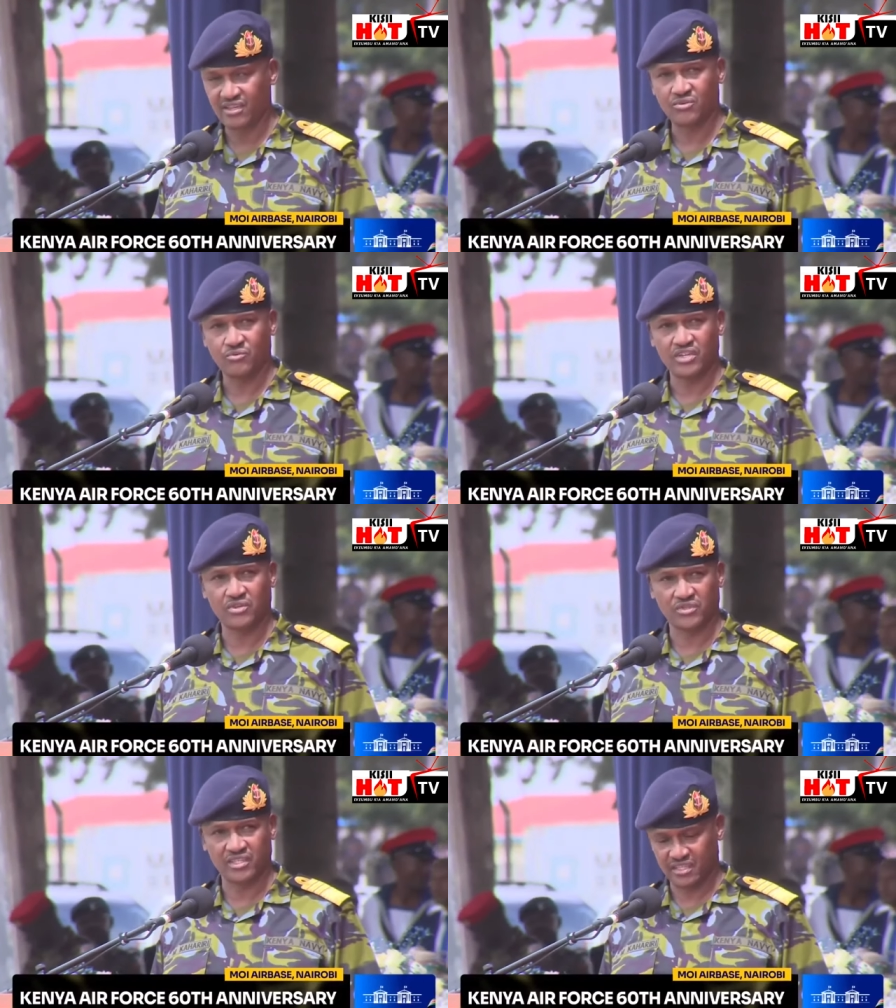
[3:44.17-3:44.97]
which
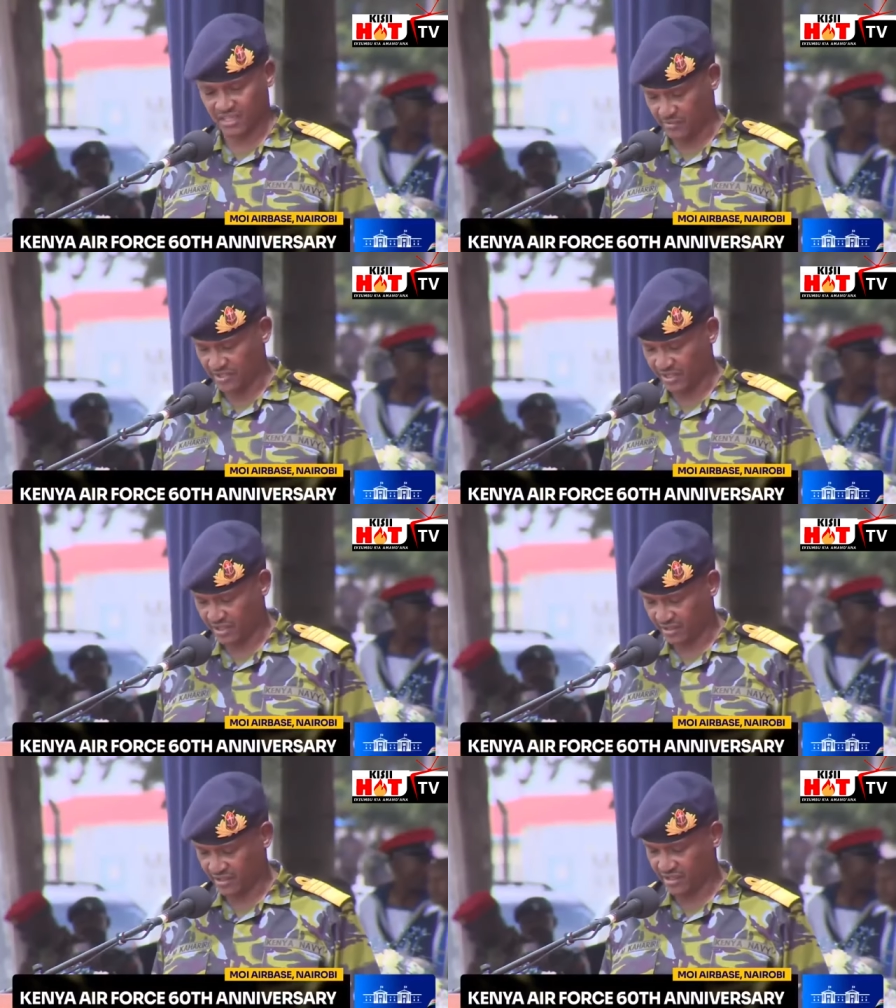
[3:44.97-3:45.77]
was established
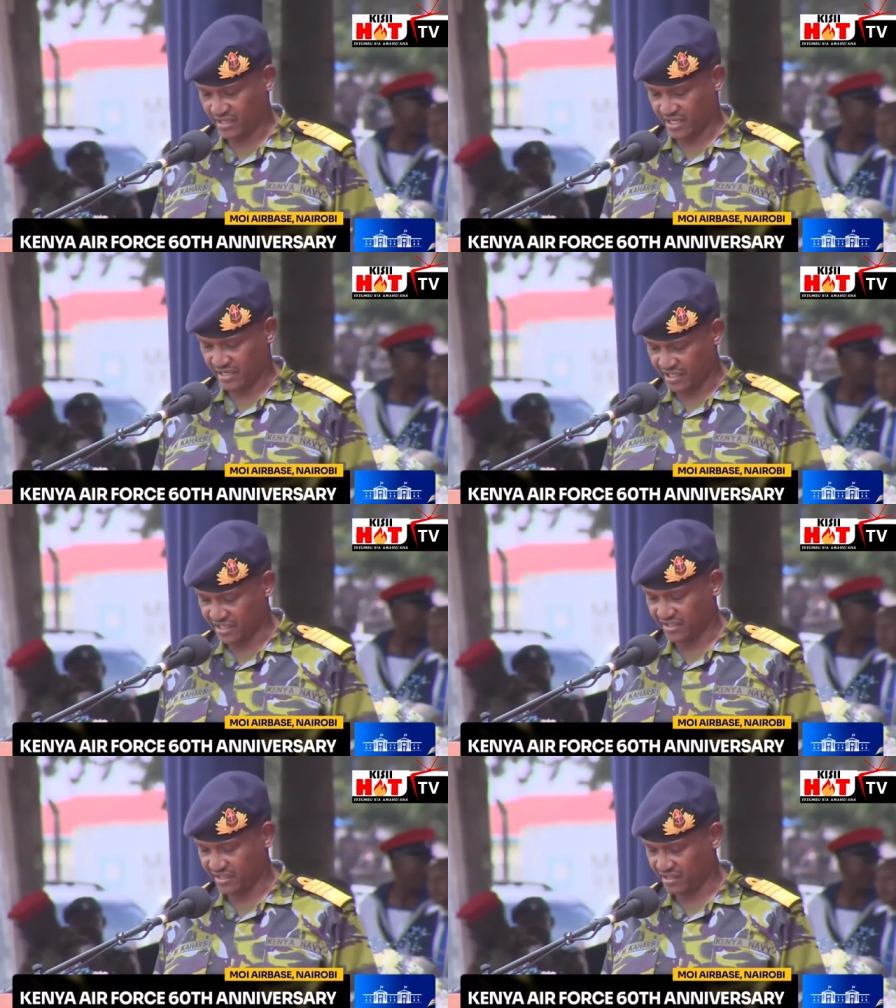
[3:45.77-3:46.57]
in
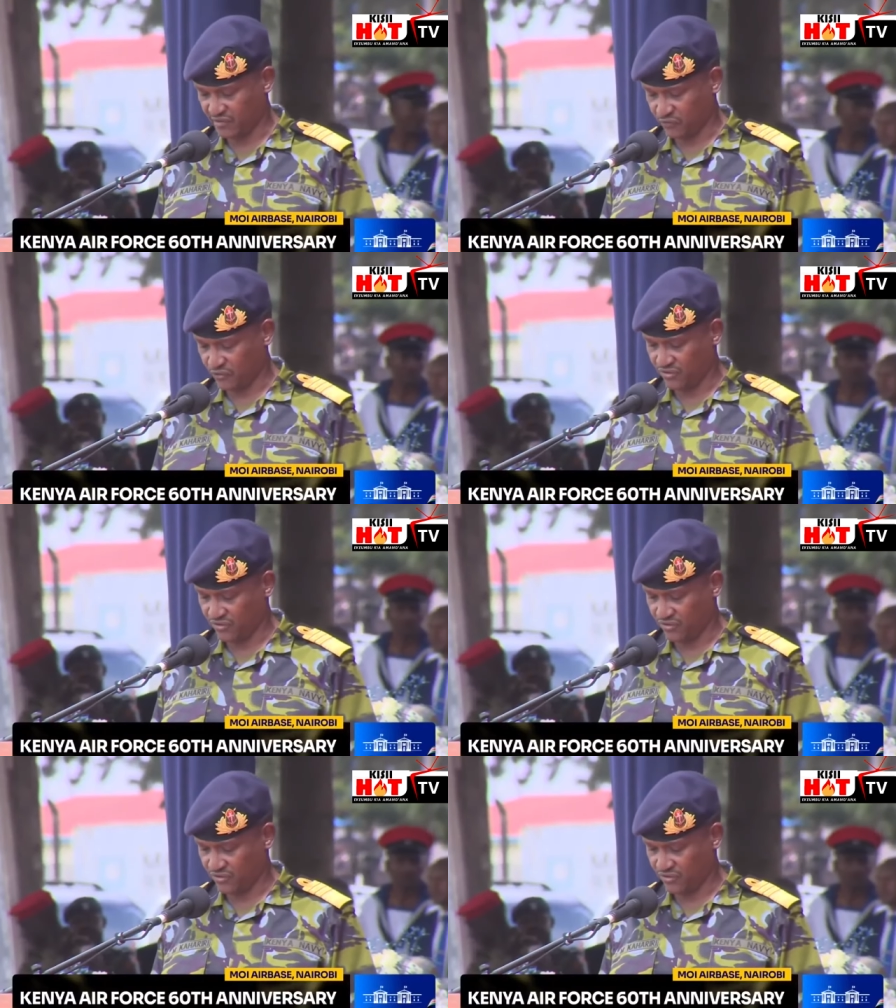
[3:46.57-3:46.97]
1964,